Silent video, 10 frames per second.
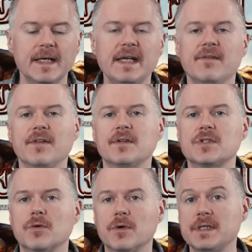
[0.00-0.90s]
even if the
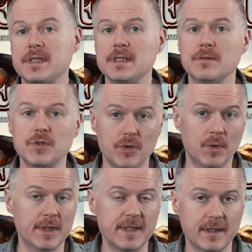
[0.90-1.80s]
story says, do you
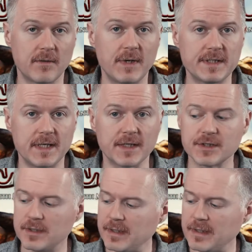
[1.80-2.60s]
want to take the rest action?